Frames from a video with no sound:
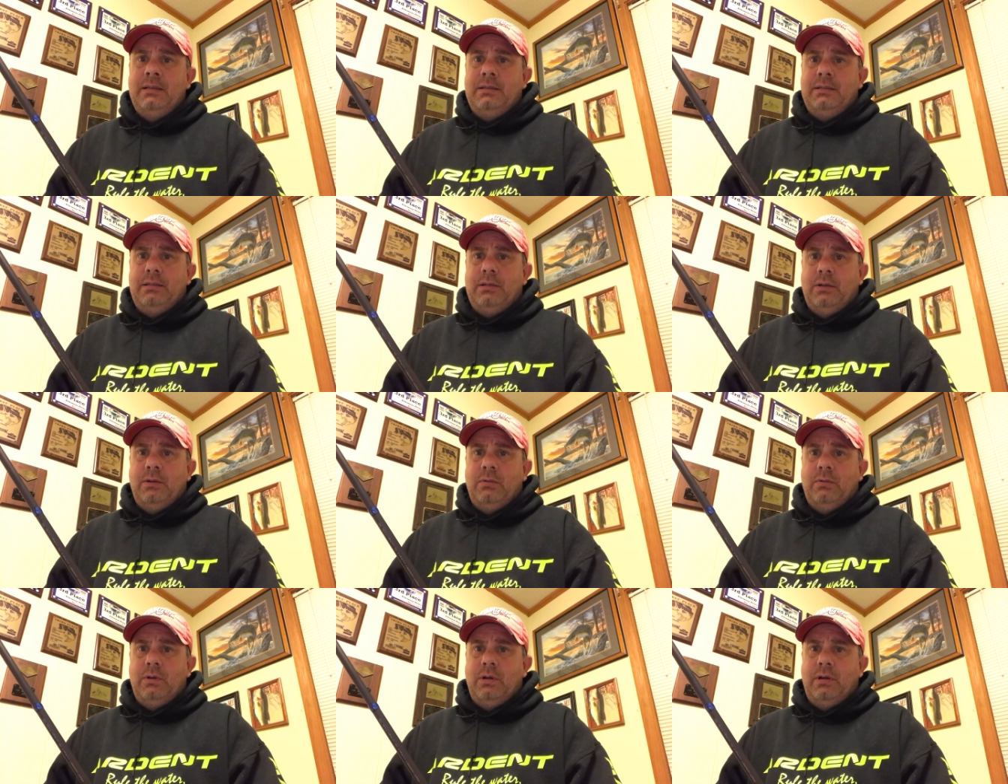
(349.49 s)

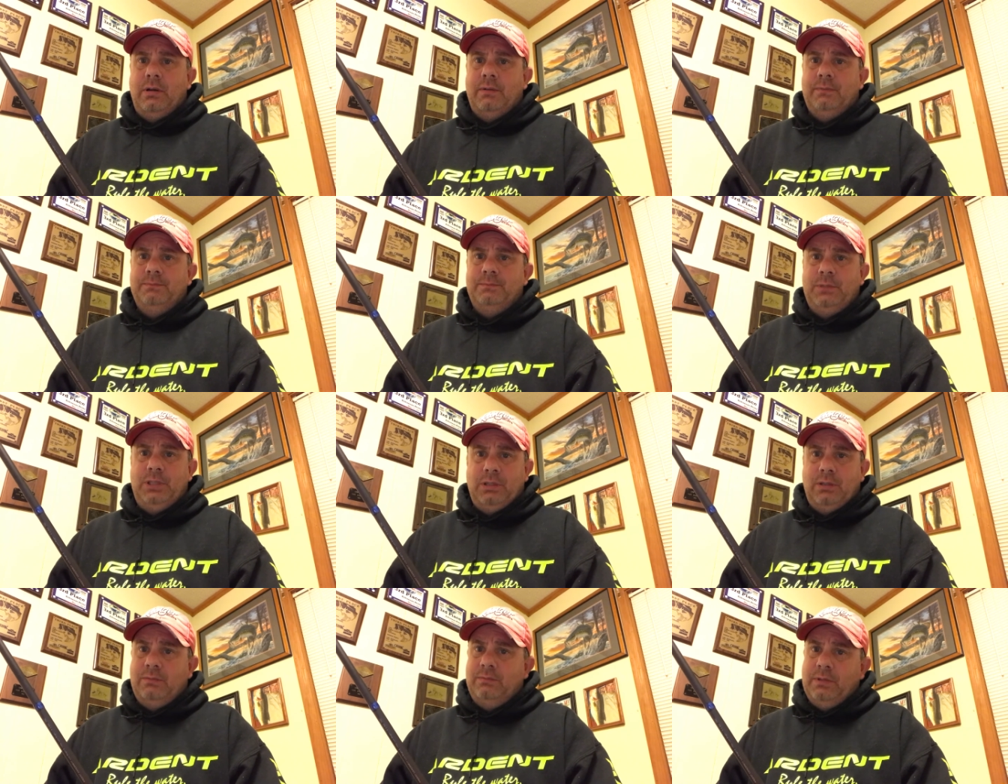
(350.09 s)
So,
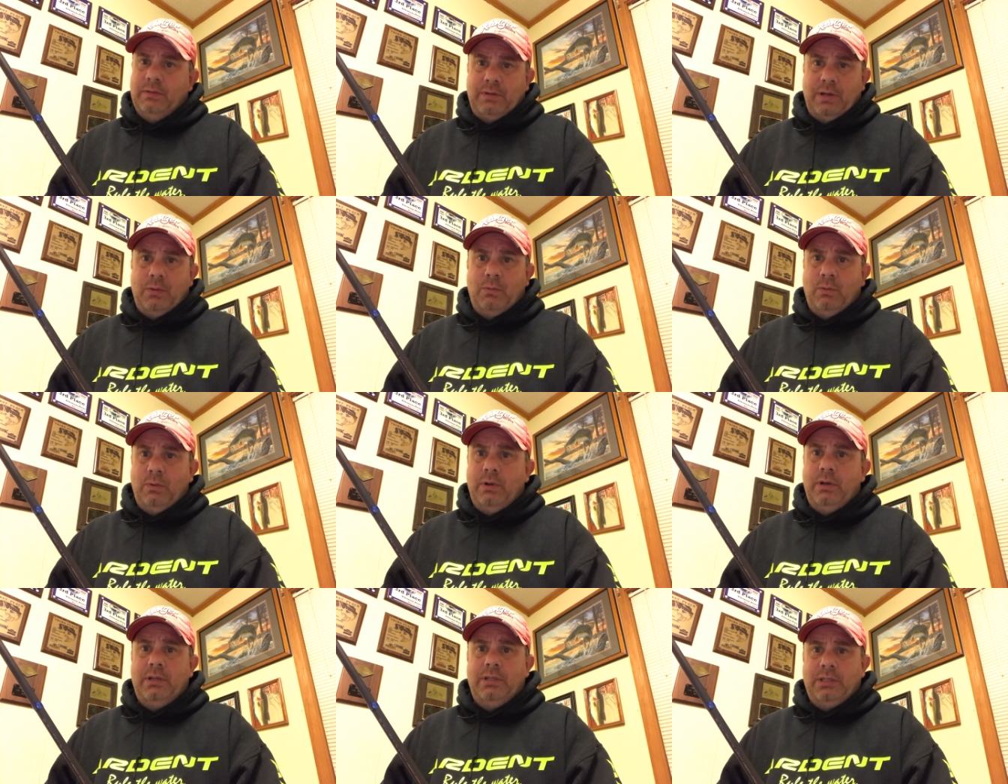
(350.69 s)
if I
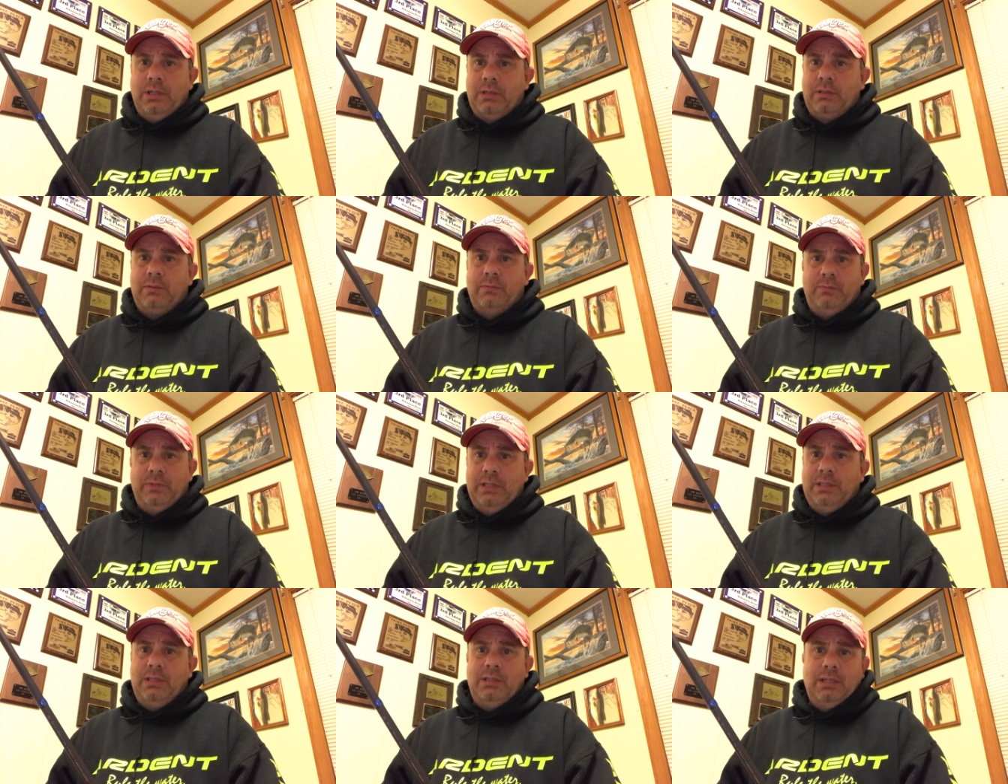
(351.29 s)
wanted to
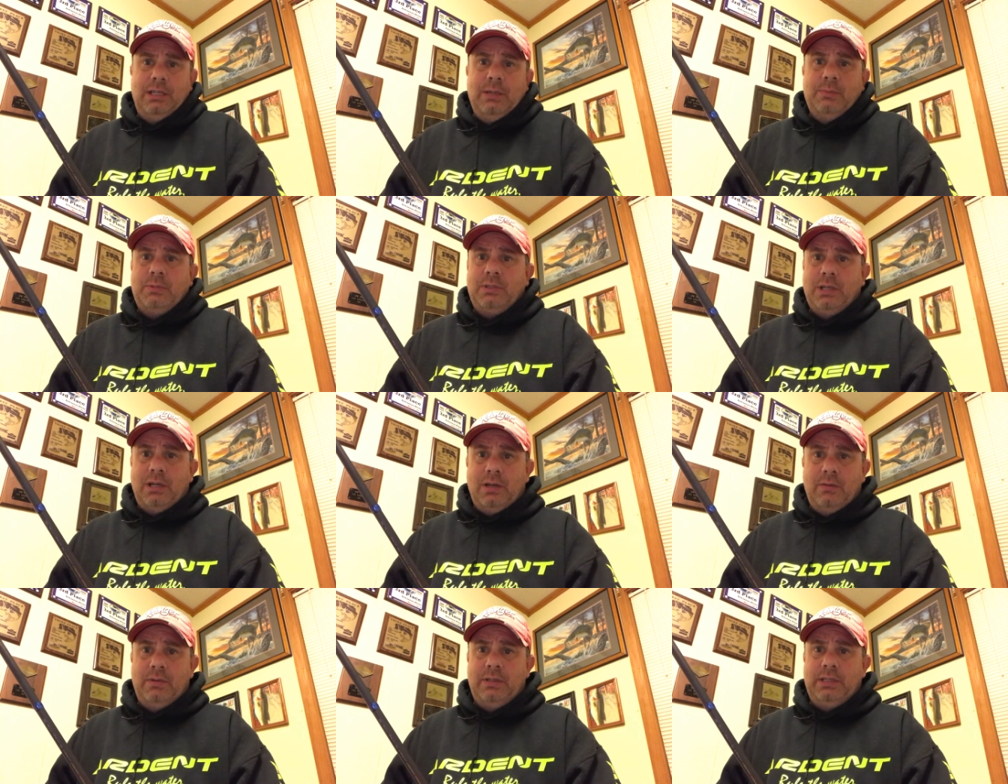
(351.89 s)
jerk fish's lips
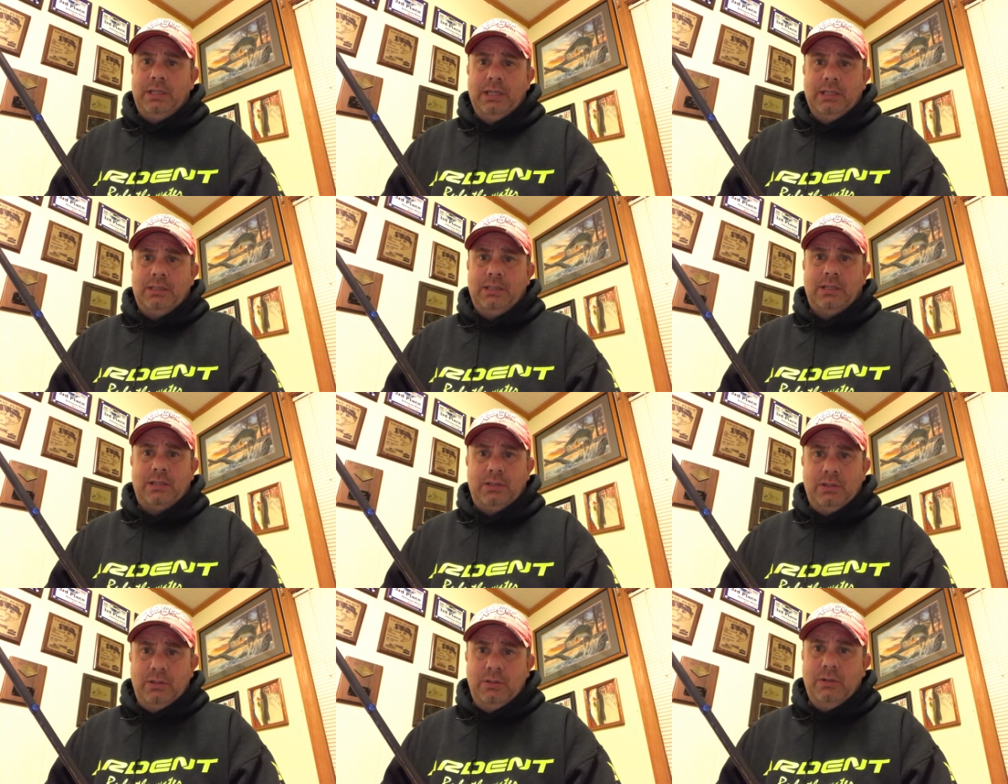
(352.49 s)
off, I guess I
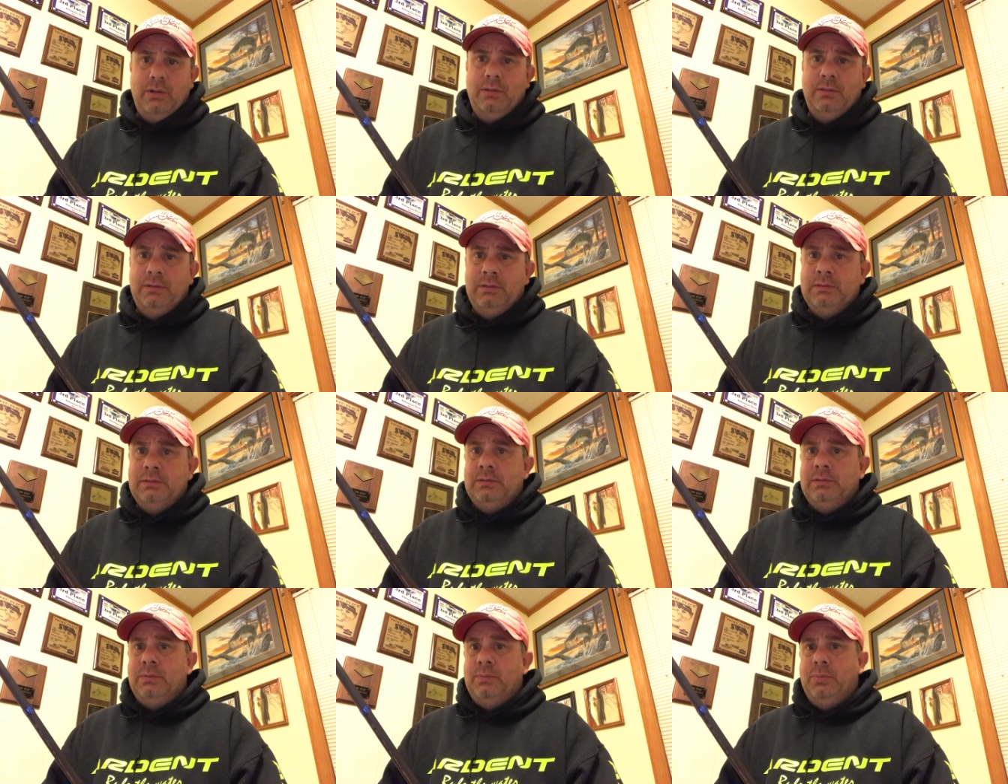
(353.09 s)
could.
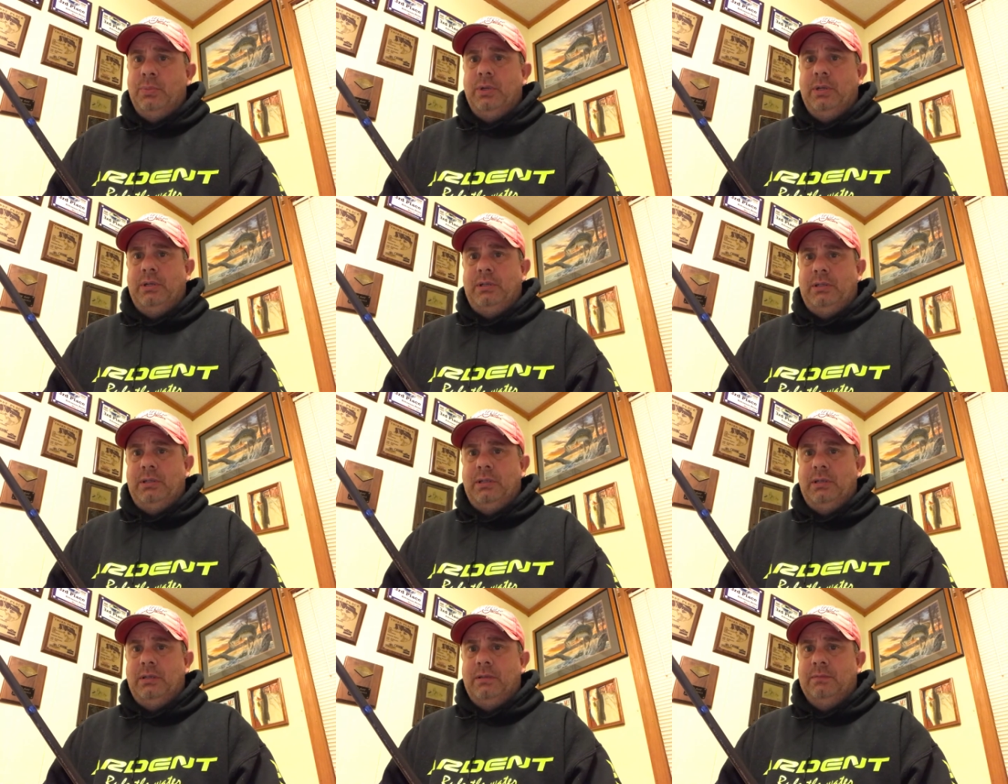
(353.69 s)

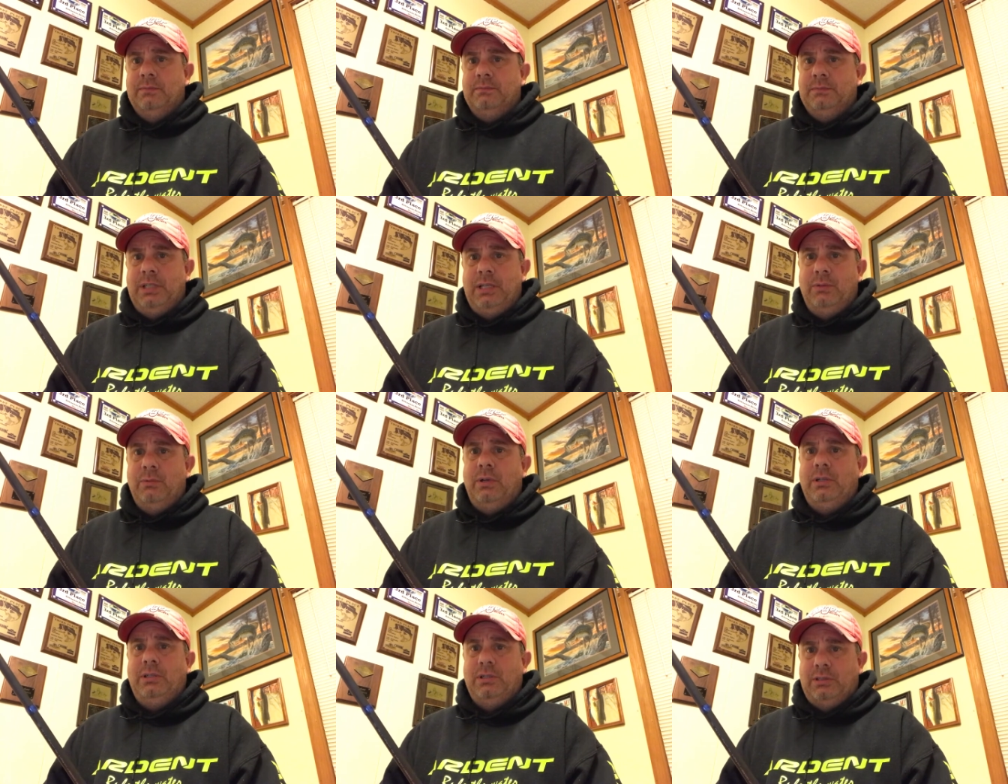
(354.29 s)
But
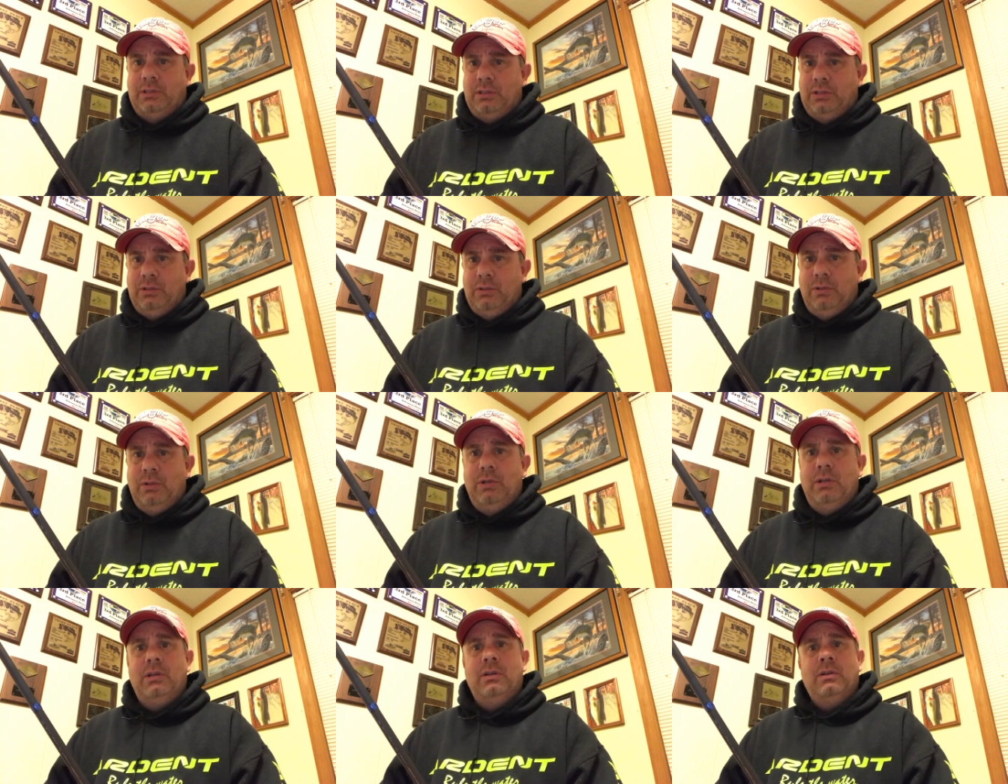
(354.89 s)
anyway, just a
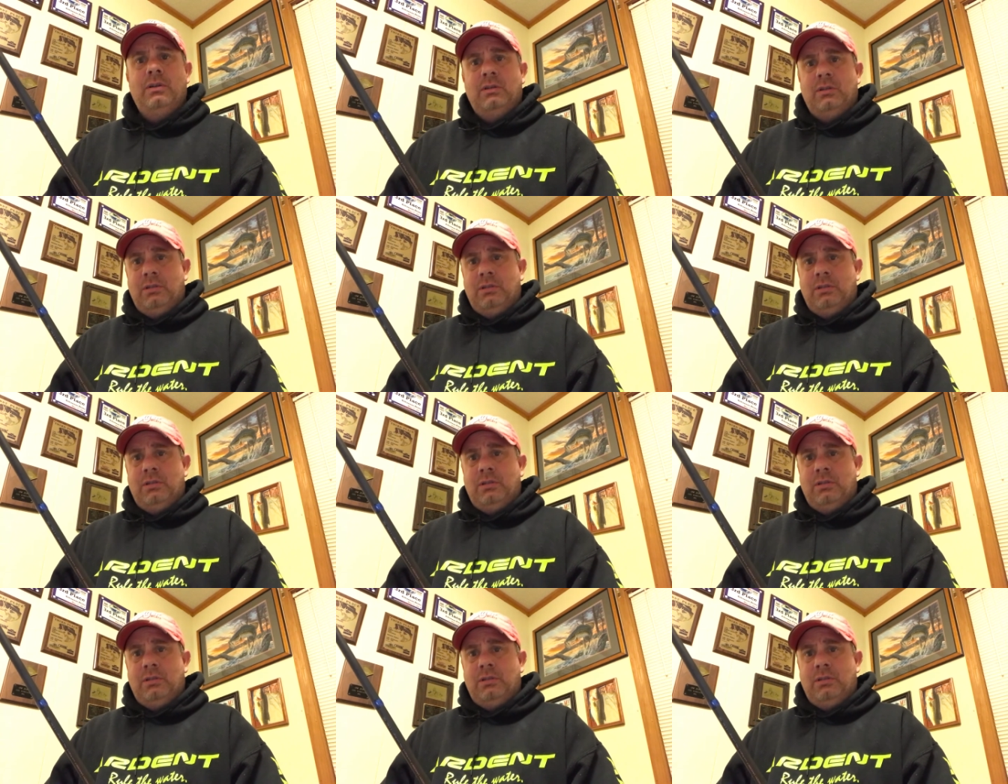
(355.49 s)
good